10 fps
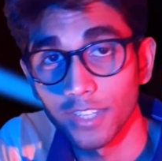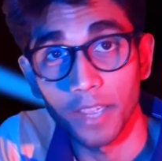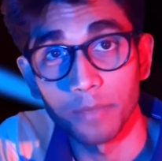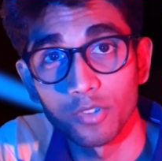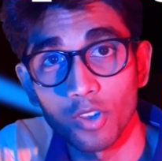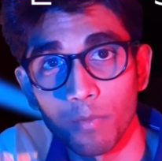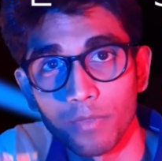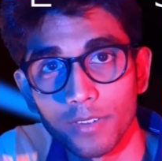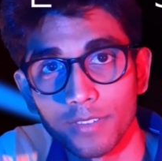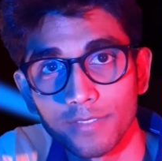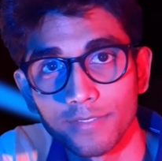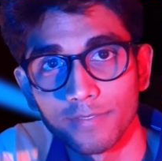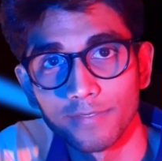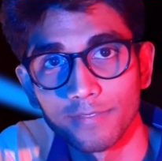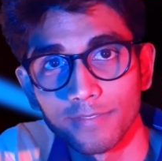Time's up.
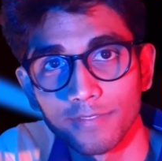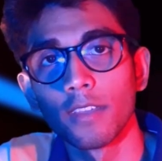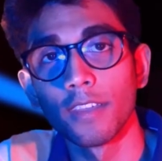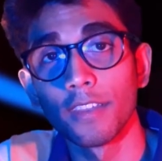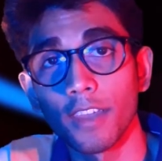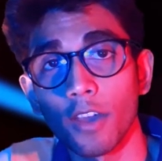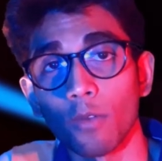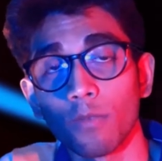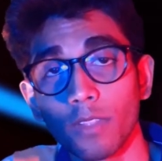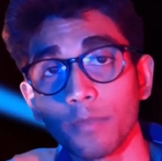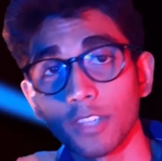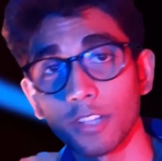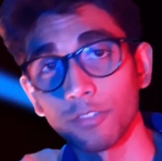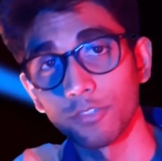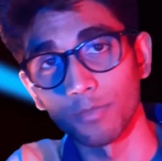Now, let me
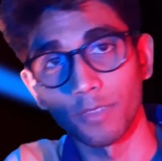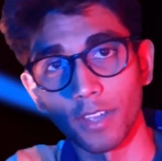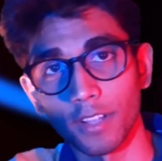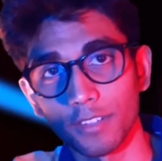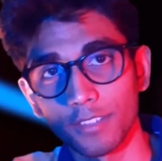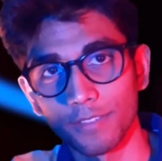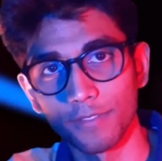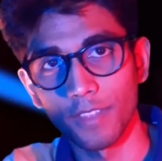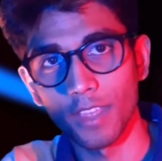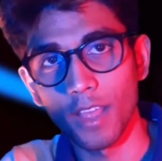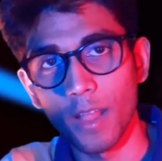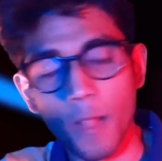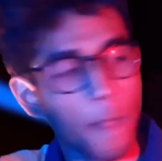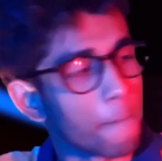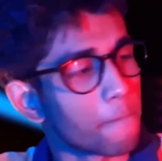tell you something else.
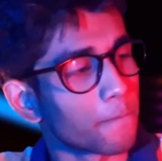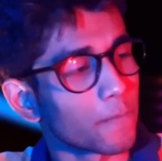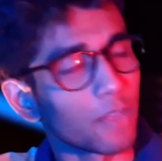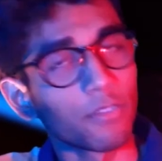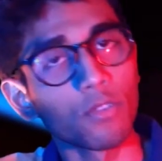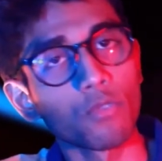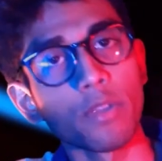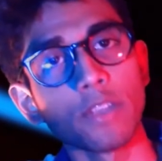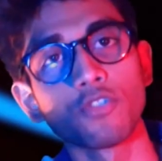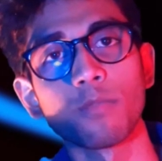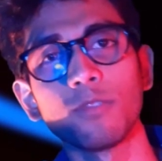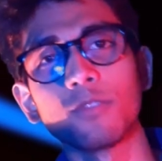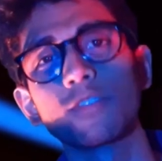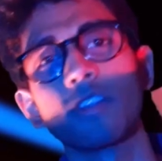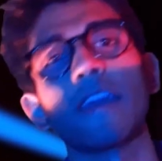If your raindrop
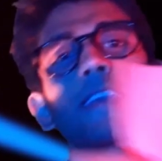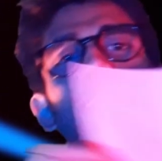looks like